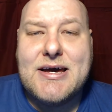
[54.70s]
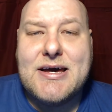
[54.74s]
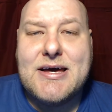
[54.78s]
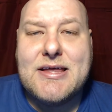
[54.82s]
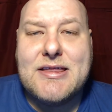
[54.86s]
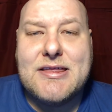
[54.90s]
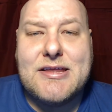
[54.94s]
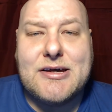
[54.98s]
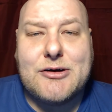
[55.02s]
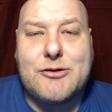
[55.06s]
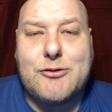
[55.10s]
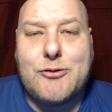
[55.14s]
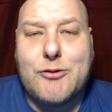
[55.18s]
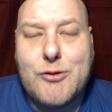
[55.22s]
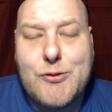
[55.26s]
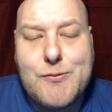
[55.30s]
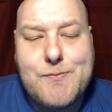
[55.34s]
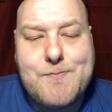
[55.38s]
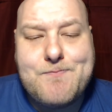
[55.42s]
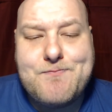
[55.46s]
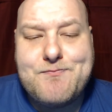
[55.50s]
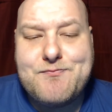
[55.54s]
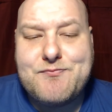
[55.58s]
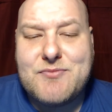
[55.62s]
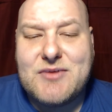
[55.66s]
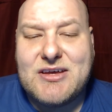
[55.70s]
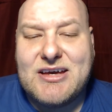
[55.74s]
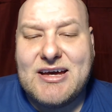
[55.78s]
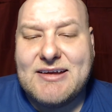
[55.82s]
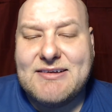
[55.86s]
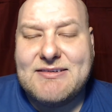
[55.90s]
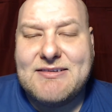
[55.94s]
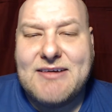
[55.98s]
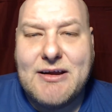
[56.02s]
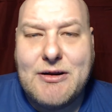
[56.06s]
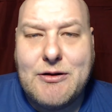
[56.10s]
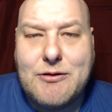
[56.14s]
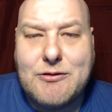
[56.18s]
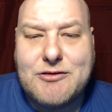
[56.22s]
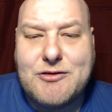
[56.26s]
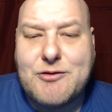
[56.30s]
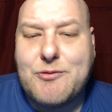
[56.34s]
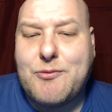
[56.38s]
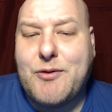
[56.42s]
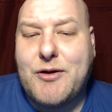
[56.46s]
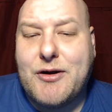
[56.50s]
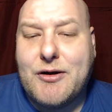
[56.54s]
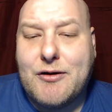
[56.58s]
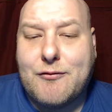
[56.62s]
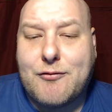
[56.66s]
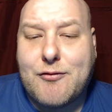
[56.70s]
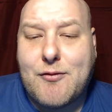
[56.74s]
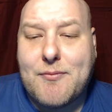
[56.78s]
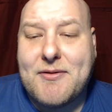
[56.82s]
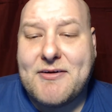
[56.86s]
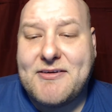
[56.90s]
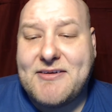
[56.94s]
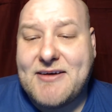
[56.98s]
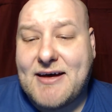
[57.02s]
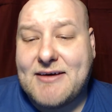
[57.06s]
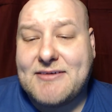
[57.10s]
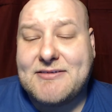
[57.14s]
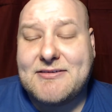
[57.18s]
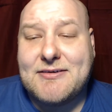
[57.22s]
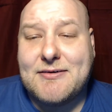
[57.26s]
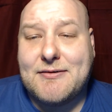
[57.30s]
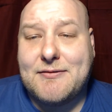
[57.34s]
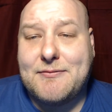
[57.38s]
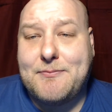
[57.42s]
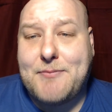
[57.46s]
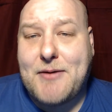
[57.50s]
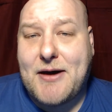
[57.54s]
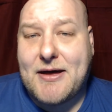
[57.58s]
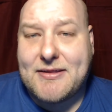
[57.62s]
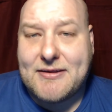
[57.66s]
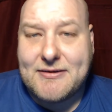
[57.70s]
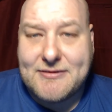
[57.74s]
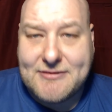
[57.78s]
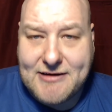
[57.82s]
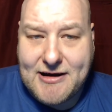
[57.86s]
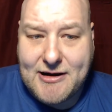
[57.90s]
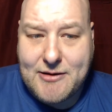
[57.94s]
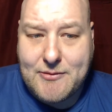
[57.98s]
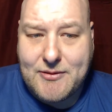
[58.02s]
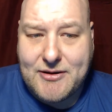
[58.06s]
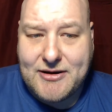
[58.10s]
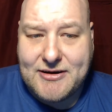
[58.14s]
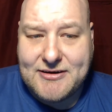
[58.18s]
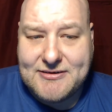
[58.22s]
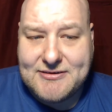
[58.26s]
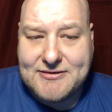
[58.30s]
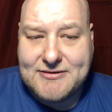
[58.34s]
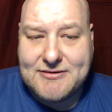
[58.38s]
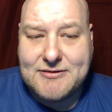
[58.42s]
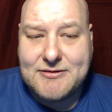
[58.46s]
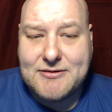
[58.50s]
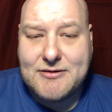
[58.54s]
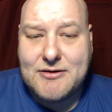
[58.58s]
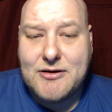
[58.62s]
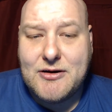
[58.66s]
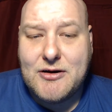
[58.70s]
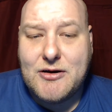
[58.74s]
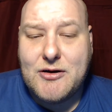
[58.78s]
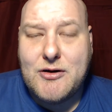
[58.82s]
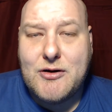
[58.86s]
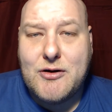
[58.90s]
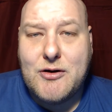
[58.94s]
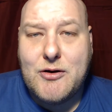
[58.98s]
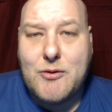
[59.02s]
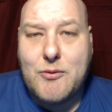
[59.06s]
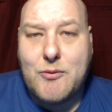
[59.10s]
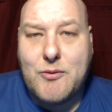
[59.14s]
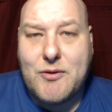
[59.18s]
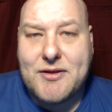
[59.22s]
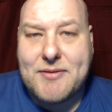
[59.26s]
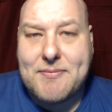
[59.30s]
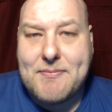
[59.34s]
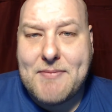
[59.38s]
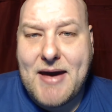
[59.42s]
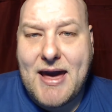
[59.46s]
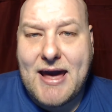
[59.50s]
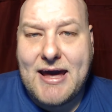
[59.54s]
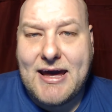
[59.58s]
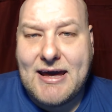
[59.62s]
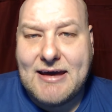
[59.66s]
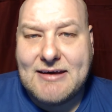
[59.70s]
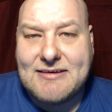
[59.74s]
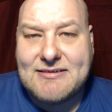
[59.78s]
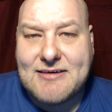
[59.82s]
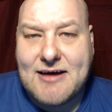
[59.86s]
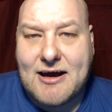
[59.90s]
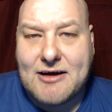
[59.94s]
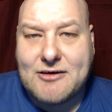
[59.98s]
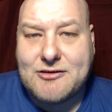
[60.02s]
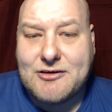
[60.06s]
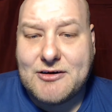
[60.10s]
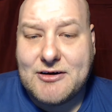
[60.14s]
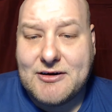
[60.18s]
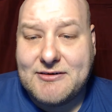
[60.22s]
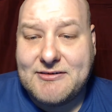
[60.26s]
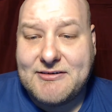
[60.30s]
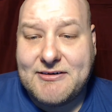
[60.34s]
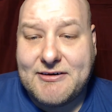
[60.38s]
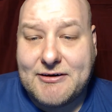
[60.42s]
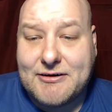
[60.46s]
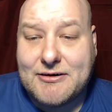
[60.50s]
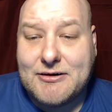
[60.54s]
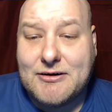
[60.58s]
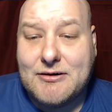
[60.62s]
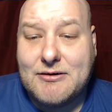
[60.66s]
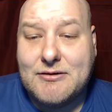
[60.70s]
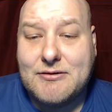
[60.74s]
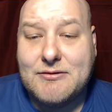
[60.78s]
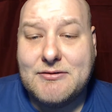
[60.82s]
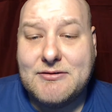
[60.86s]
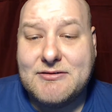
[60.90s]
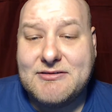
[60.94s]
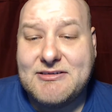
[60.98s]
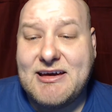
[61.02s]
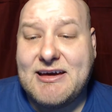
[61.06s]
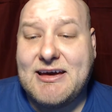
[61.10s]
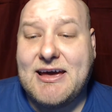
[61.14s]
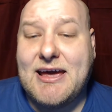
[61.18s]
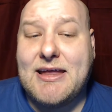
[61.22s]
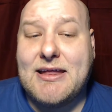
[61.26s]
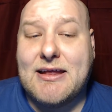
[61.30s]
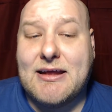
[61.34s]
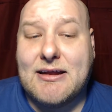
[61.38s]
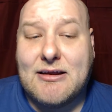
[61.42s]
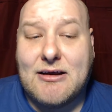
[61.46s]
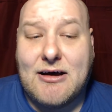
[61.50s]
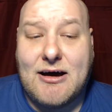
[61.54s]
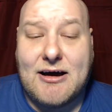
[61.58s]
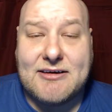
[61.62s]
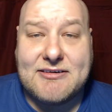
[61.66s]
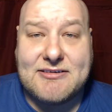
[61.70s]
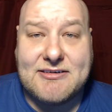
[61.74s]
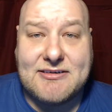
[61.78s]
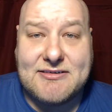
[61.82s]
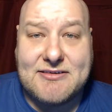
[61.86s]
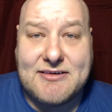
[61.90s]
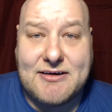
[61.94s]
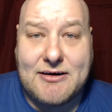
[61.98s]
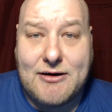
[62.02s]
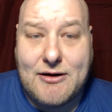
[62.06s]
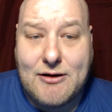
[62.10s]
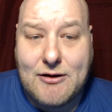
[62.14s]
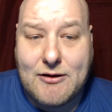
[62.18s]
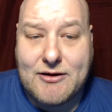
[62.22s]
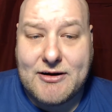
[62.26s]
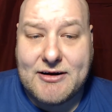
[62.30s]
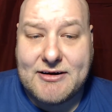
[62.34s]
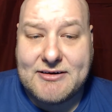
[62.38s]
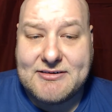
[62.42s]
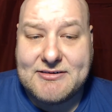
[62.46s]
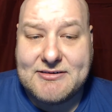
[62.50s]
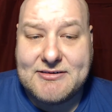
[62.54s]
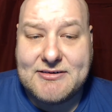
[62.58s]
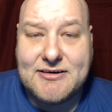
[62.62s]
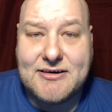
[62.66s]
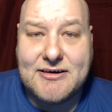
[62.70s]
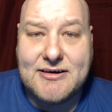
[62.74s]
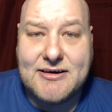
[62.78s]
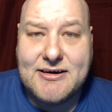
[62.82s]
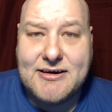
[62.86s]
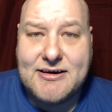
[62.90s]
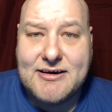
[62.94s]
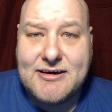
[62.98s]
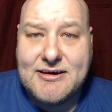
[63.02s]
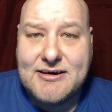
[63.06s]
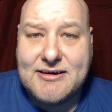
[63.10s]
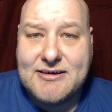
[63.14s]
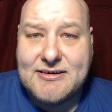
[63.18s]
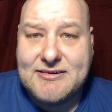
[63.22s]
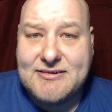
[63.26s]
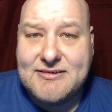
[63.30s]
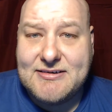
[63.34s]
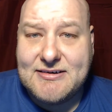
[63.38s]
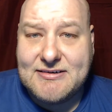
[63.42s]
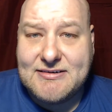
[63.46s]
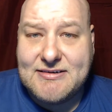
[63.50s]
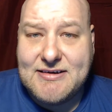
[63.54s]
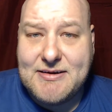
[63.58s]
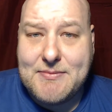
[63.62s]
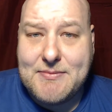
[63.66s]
The group continues to reel from the deaths of Beth and Tyrese, with Maggie, Sasha, and Daryl taking the losses the hardest. 60